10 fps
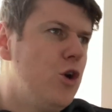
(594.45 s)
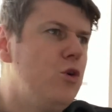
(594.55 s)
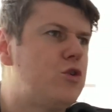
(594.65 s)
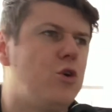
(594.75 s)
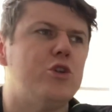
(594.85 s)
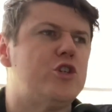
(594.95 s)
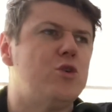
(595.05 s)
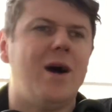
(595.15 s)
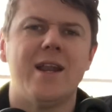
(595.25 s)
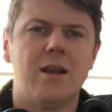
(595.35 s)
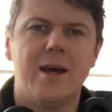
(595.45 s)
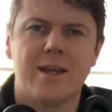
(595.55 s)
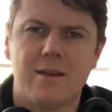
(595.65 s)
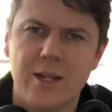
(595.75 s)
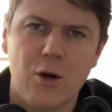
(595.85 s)
who told you I didn't
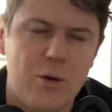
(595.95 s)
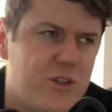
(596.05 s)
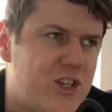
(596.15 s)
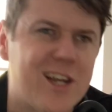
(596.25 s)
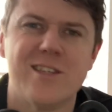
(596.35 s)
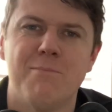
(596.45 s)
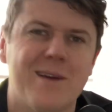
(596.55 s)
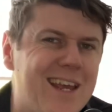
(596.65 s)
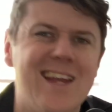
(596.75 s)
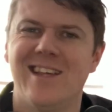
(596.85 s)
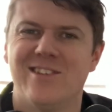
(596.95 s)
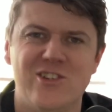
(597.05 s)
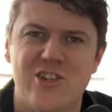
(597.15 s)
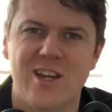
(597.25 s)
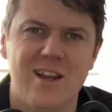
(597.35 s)
like, you know, chicks in bikinis
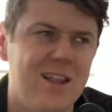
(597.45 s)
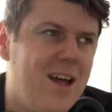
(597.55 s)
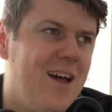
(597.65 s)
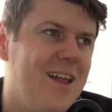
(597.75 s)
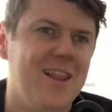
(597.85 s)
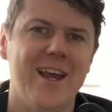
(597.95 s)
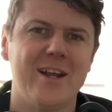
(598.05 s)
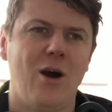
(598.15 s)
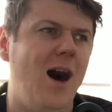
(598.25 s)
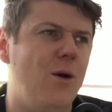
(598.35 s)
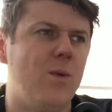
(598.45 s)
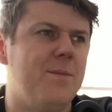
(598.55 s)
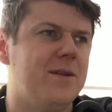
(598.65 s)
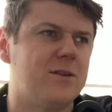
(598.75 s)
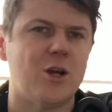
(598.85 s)
and shit, like hot
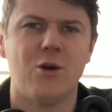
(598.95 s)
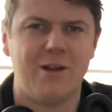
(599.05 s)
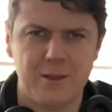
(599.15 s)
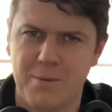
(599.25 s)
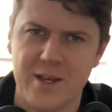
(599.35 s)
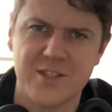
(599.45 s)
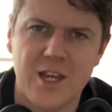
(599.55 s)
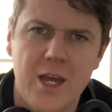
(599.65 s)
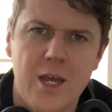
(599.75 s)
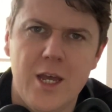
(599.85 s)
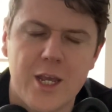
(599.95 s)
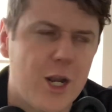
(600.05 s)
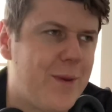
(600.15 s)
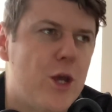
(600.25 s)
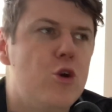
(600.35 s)
women going around the place? You
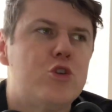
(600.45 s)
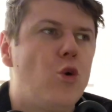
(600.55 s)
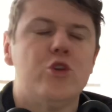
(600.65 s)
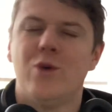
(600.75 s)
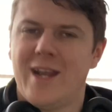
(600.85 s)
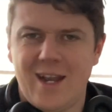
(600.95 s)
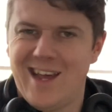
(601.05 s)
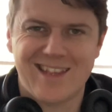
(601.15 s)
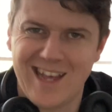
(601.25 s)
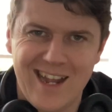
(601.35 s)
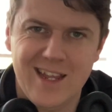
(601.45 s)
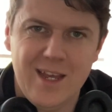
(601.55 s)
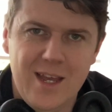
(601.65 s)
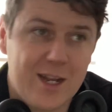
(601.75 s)
know what I mean? Who told you I didn't like that?